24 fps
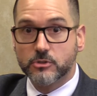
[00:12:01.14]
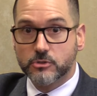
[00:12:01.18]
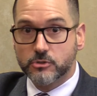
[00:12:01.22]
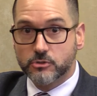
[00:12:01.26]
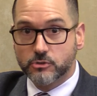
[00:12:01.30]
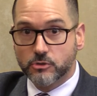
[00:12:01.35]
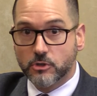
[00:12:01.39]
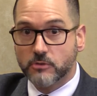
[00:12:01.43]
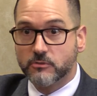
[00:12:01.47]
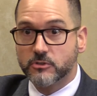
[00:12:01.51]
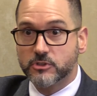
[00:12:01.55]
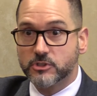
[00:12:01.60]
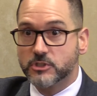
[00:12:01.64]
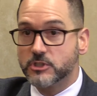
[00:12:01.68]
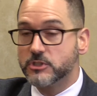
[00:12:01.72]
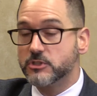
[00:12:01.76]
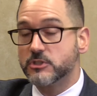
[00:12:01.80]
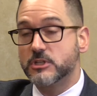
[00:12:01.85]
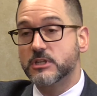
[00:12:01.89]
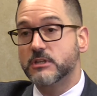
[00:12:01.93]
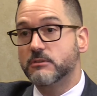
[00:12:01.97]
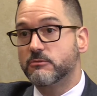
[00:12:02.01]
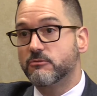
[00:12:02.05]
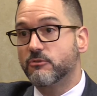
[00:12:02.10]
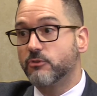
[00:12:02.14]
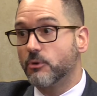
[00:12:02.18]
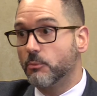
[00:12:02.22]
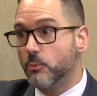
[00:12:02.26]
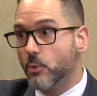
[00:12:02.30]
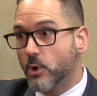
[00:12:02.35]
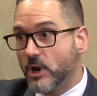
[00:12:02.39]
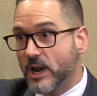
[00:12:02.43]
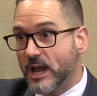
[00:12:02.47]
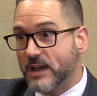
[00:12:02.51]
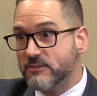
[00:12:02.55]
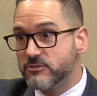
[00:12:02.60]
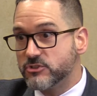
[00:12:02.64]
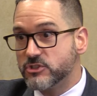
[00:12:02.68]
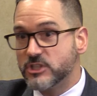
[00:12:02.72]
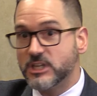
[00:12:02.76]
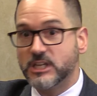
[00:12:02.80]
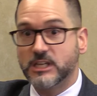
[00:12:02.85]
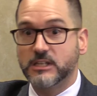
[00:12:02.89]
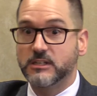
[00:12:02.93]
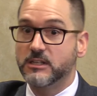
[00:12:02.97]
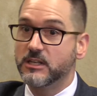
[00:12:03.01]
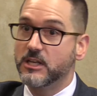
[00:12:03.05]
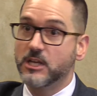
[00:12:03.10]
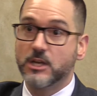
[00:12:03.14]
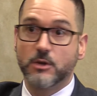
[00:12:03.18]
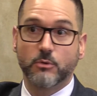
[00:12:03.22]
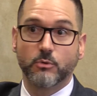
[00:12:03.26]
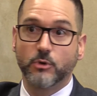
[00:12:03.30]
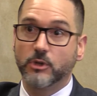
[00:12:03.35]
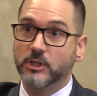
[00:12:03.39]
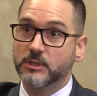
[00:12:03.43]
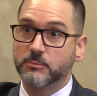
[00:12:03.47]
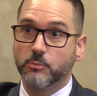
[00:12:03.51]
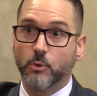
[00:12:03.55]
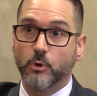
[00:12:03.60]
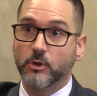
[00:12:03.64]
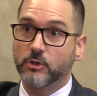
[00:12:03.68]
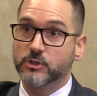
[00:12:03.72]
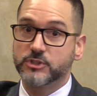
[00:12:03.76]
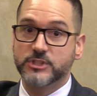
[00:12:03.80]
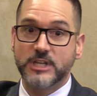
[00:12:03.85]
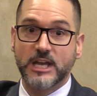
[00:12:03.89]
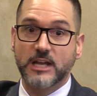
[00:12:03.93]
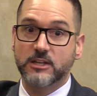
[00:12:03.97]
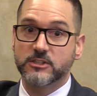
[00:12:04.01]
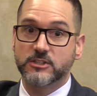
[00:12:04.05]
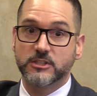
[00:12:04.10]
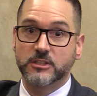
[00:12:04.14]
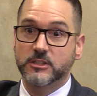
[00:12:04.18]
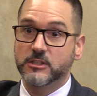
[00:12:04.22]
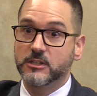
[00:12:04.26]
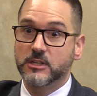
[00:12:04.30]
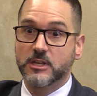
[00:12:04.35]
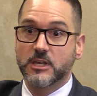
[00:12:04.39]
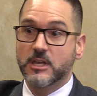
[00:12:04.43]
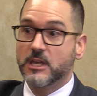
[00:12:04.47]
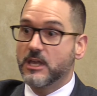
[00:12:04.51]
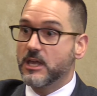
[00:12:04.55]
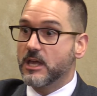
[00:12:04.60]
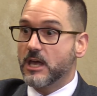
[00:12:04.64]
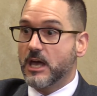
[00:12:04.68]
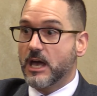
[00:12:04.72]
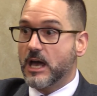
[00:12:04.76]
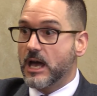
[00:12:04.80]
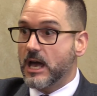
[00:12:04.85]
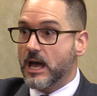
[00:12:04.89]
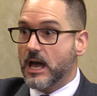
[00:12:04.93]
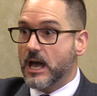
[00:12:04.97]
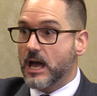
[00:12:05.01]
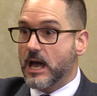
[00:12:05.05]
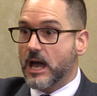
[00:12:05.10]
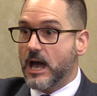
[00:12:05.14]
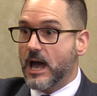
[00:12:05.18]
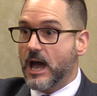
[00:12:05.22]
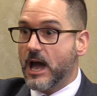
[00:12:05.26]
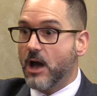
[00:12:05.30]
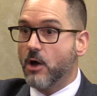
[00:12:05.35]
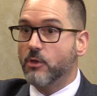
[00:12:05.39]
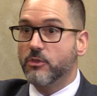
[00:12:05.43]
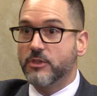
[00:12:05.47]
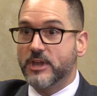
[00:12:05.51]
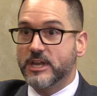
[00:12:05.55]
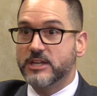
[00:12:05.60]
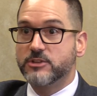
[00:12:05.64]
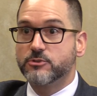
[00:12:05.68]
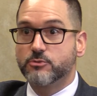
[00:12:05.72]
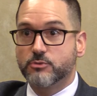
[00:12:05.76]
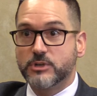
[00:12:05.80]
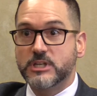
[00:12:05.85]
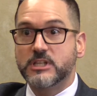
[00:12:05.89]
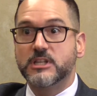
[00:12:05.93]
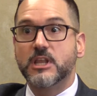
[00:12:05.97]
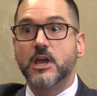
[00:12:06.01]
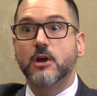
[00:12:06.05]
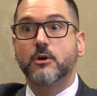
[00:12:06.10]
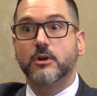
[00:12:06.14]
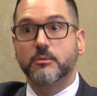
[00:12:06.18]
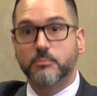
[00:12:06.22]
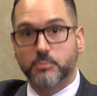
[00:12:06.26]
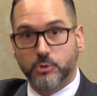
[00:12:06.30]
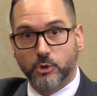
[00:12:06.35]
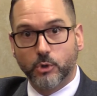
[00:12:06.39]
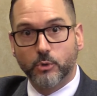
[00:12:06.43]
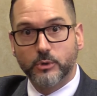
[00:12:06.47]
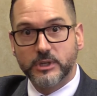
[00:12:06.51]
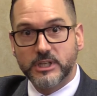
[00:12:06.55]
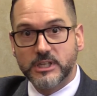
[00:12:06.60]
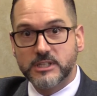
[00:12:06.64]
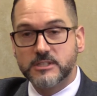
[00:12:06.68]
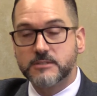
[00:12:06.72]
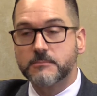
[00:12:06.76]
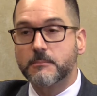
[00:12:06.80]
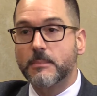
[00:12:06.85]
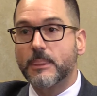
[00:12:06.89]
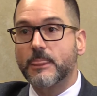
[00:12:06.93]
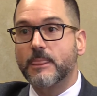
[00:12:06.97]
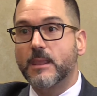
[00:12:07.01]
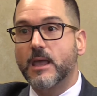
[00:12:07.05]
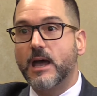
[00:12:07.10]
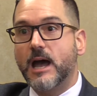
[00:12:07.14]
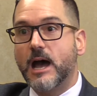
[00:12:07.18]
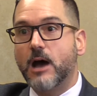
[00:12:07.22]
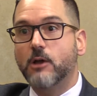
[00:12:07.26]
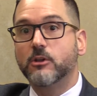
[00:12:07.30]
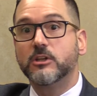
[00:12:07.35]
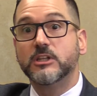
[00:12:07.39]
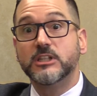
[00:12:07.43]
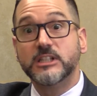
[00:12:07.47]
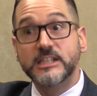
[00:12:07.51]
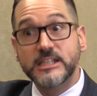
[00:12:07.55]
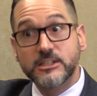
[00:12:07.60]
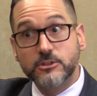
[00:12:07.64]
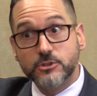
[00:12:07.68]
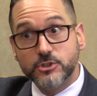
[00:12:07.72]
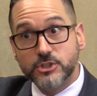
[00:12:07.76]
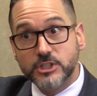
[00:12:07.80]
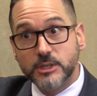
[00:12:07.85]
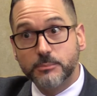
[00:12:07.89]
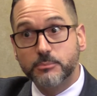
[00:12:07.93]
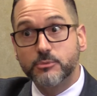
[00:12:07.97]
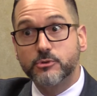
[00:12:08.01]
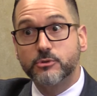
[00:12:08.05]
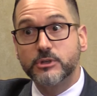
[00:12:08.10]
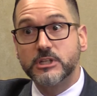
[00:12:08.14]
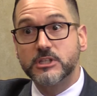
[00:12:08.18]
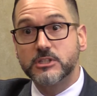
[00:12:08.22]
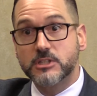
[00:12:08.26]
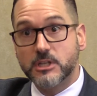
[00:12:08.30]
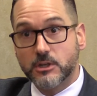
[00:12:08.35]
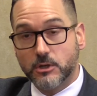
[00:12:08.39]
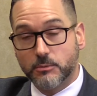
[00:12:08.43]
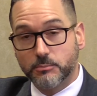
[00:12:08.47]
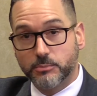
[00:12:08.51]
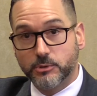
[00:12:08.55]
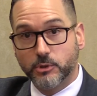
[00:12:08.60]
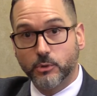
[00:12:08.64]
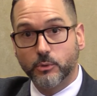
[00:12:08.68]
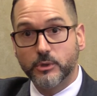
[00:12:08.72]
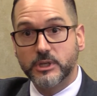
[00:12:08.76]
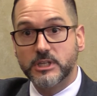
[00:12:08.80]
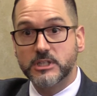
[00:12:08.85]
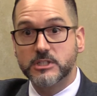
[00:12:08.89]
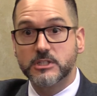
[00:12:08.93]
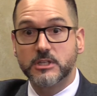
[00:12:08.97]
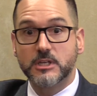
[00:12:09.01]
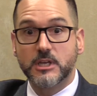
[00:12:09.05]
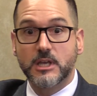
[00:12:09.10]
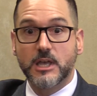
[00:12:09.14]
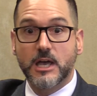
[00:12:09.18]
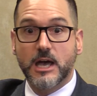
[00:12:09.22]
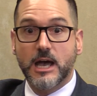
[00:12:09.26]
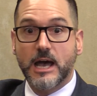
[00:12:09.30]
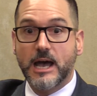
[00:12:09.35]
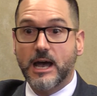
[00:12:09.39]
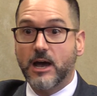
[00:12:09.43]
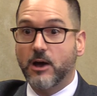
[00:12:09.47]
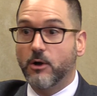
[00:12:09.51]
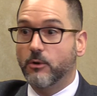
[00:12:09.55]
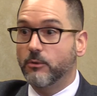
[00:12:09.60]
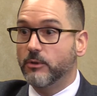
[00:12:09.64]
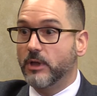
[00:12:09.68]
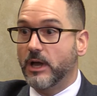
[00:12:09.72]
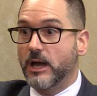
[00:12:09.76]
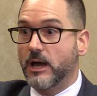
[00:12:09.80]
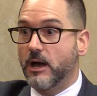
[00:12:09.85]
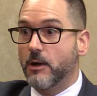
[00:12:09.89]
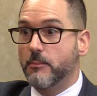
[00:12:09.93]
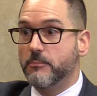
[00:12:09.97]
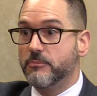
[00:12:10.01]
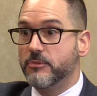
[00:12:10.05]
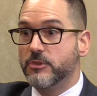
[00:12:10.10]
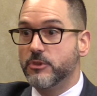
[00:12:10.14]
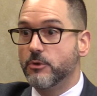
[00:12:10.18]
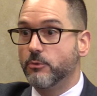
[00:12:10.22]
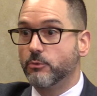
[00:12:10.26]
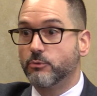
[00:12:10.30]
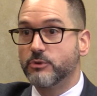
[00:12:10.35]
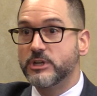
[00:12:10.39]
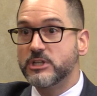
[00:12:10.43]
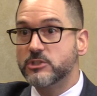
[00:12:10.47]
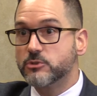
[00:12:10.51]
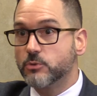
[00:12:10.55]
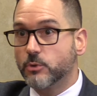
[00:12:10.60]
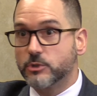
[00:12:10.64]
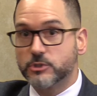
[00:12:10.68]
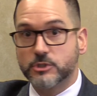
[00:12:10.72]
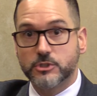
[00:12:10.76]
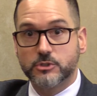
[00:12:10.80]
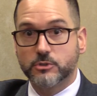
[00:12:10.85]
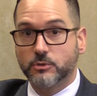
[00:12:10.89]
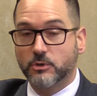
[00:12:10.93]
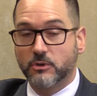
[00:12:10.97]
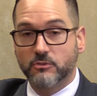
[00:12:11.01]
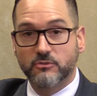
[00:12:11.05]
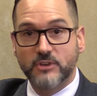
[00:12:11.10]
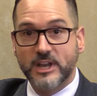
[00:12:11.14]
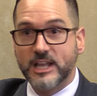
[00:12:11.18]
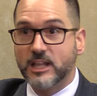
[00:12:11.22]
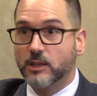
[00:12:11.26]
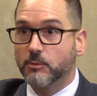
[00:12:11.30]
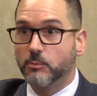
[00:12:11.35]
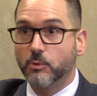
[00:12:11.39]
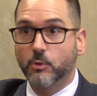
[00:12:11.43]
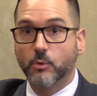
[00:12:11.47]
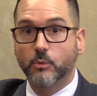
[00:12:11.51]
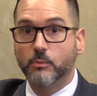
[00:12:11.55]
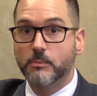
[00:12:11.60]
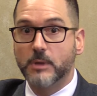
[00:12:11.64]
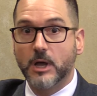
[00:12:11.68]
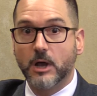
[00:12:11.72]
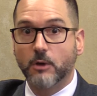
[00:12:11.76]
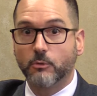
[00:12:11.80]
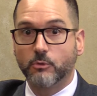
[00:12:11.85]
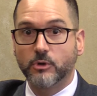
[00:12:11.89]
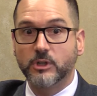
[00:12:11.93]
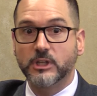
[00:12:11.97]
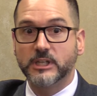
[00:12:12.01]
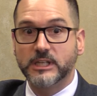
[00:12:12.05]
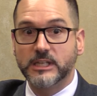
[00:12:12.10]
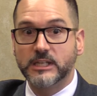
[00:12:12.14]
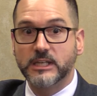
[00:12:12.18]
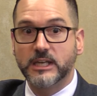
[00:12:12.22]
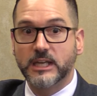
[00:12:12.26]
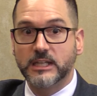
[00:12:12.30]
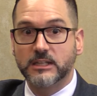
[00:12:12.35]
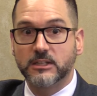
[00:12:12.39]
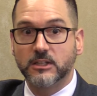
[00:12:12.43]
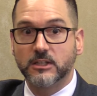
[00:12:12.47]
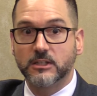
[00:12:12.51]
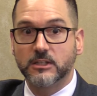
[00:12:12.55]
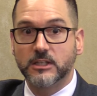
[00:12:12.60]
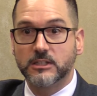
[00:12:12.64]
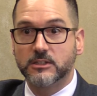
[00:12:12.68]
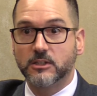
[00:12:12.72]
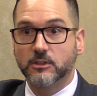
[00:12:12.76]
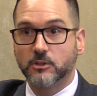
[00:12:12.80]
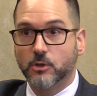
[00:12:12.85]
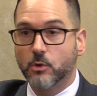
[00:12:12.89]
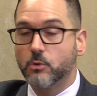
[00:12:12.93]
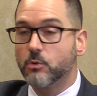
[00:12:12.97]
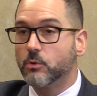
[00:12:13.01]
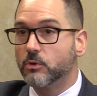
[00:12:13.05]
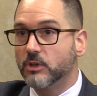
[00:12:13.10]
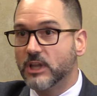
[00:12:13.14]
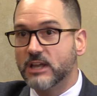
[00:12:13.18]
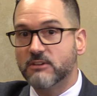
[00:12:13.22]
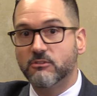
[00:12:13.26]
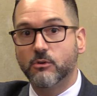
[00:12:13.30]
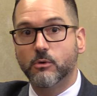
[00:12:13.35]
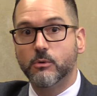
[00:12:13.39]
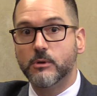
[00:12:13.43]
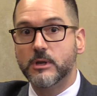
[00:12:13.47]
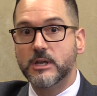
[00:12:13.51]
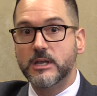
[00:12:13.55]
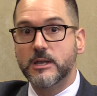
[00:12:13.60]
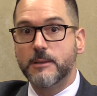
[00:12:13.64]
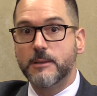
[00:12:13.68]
services, from what I've seen, really boils down to how they treat their employees, how leadership treats their employees, how the resources are available really at the local level.